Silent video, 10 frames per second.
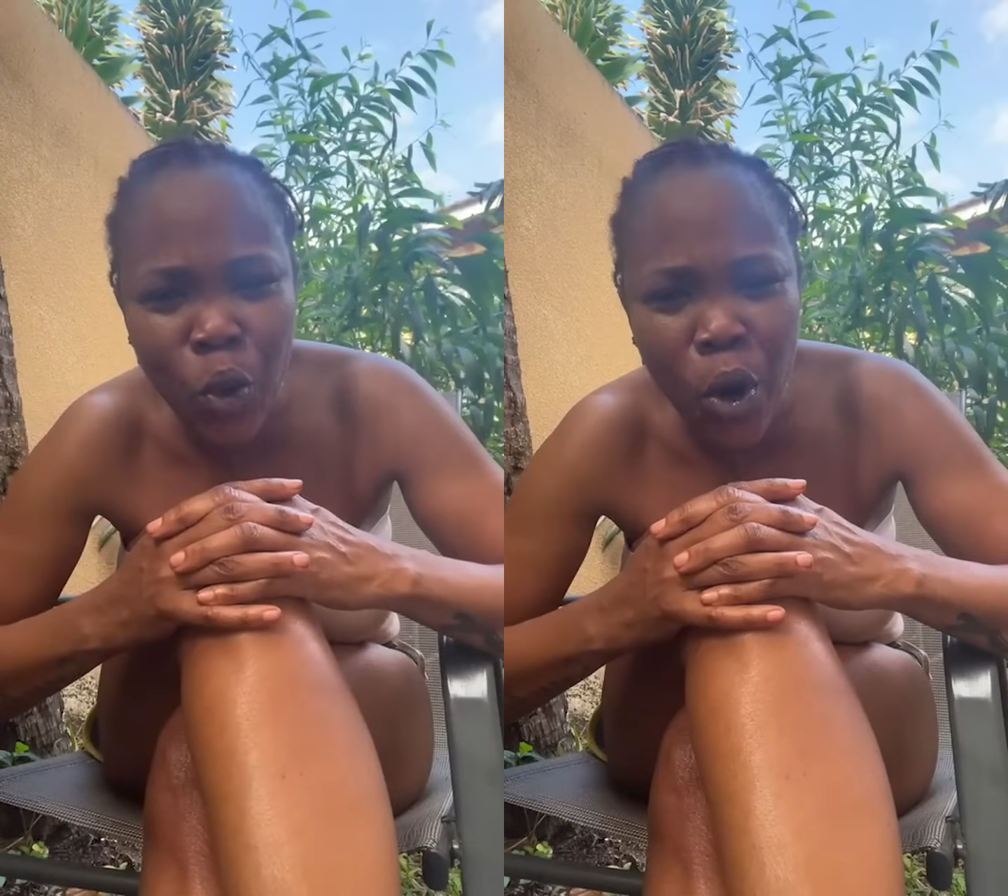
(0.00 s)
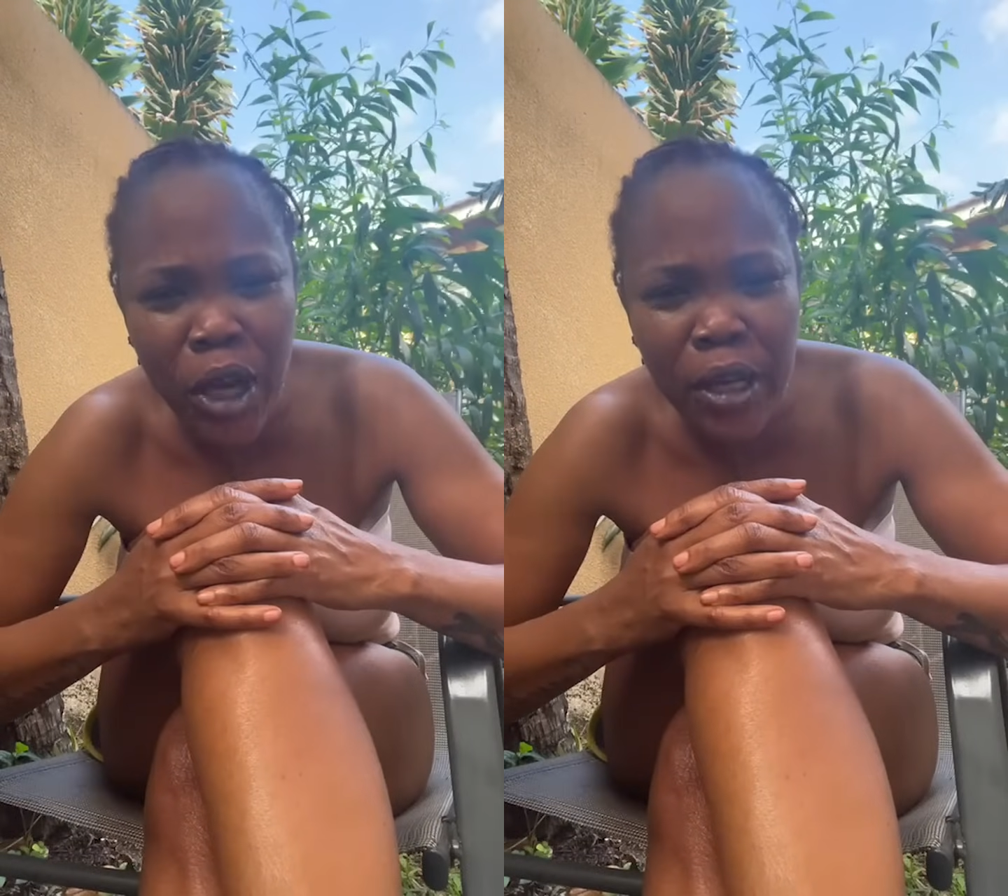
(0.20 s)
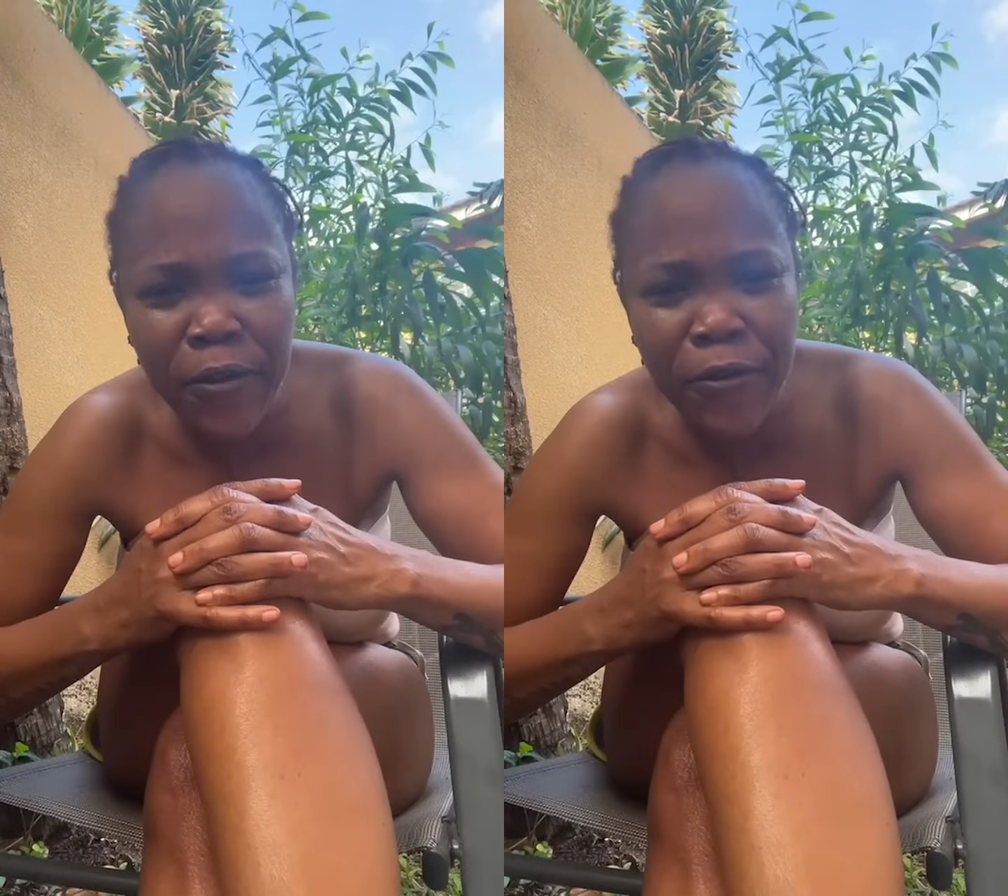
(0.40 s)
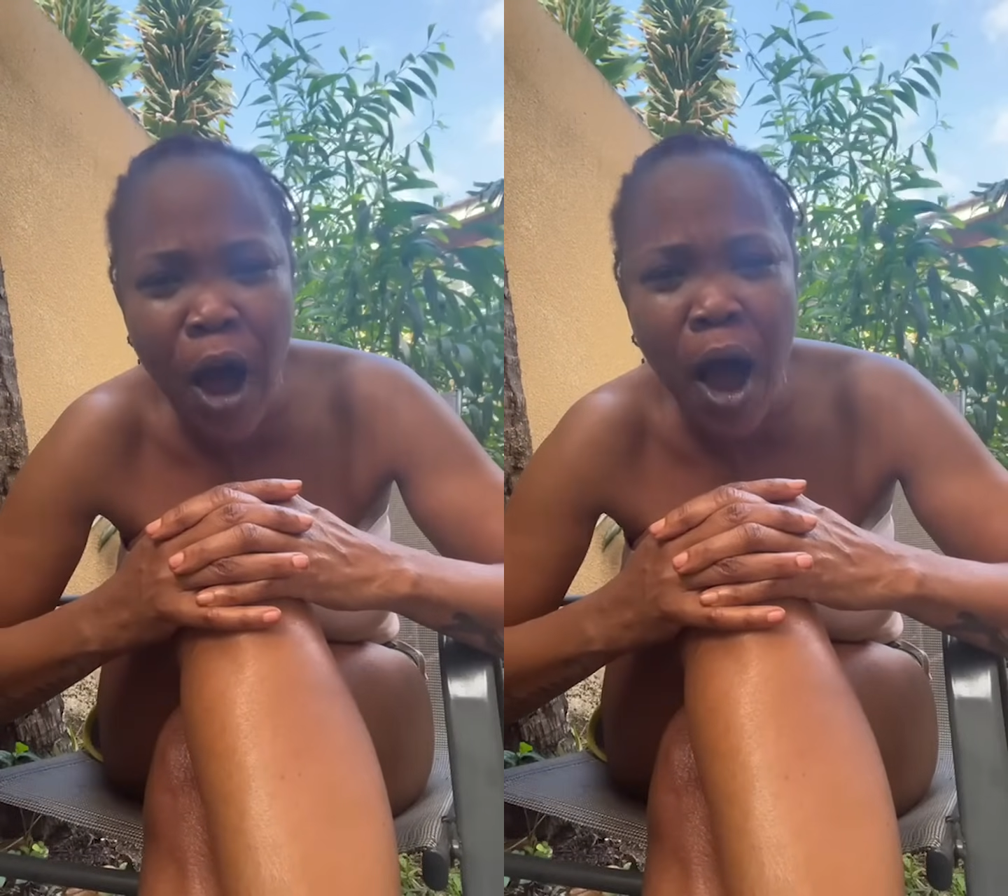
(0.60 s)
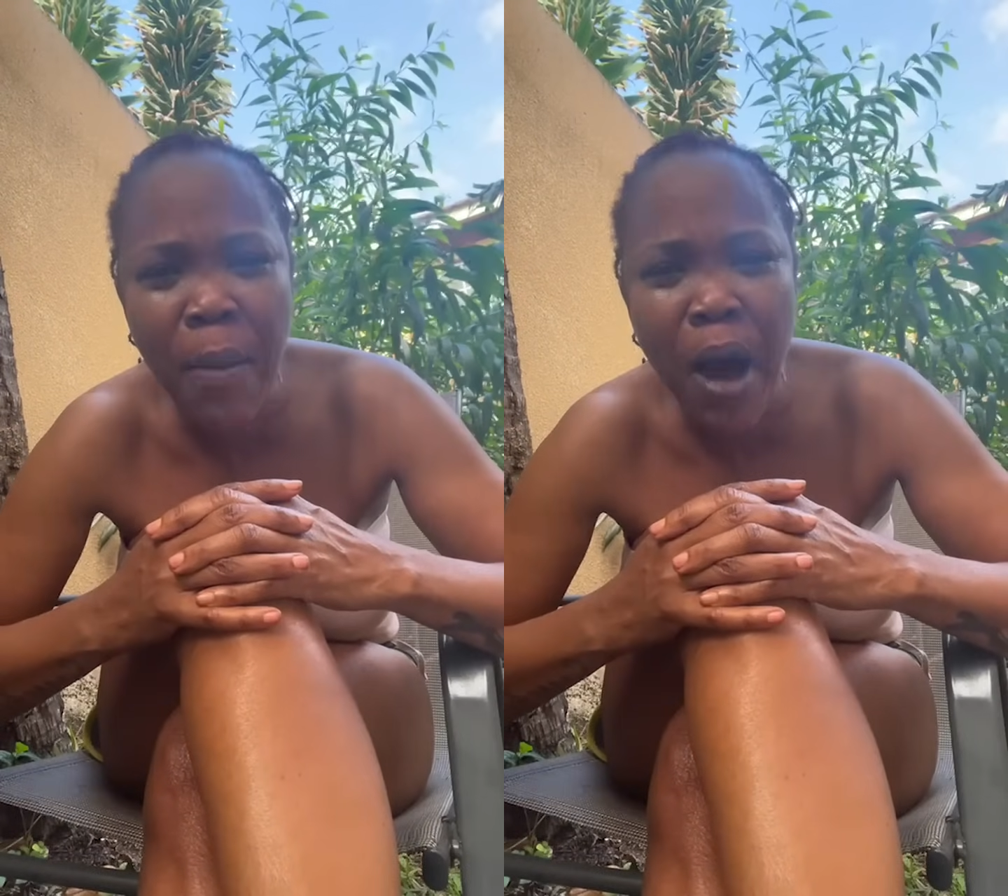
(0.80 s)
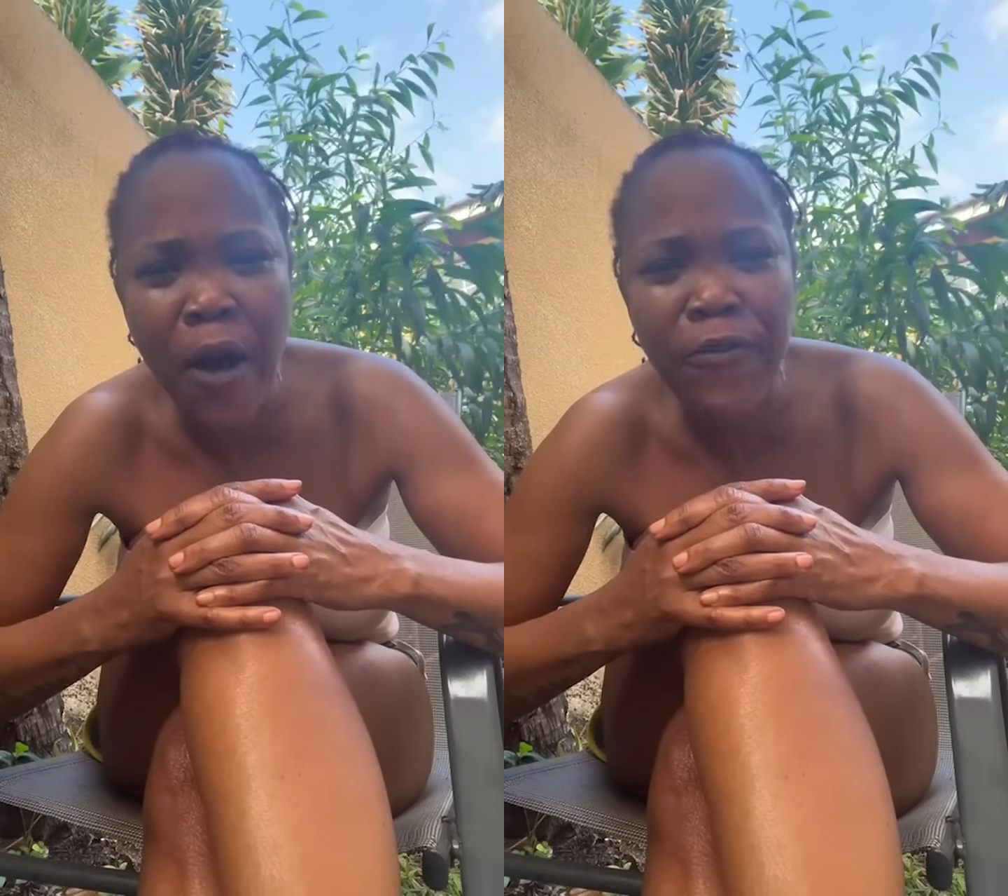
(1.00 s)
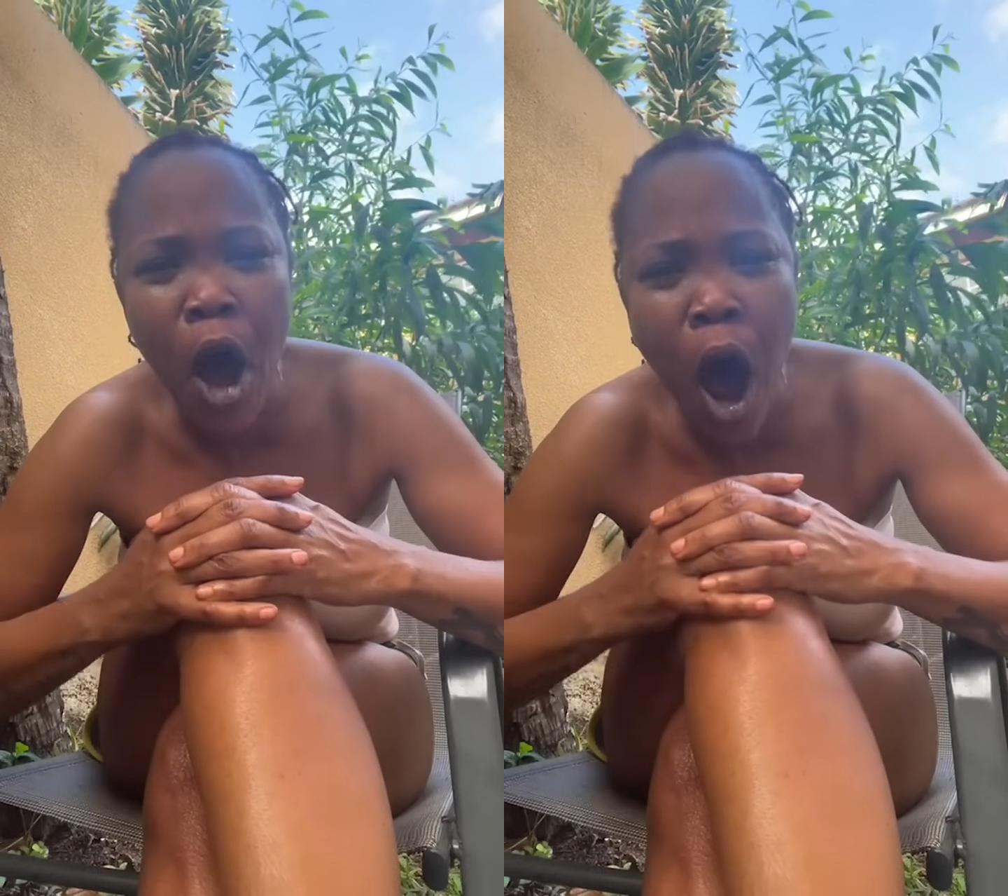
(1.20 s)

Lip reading: quo in the form of